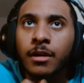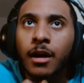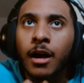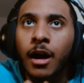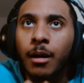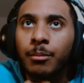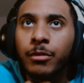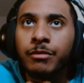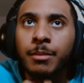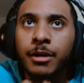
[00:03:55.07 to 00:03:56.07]

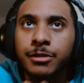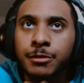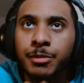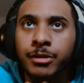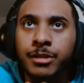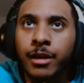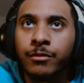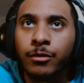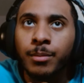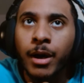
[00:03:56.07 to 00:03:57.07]
Movie bosses, Pure Saiyan,
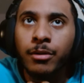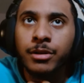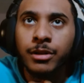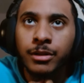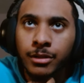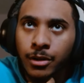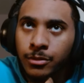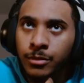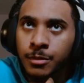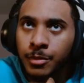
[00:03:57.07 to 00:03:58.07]
Full Power,
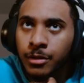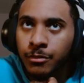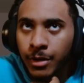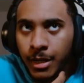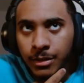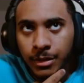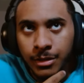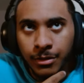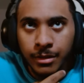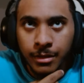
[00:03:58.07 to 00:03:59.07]
Goku, Exploding Rage,
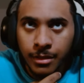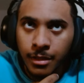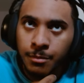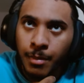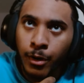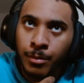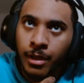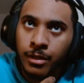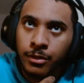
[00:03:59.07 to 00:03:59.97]
Legendary Existence, Power Beyond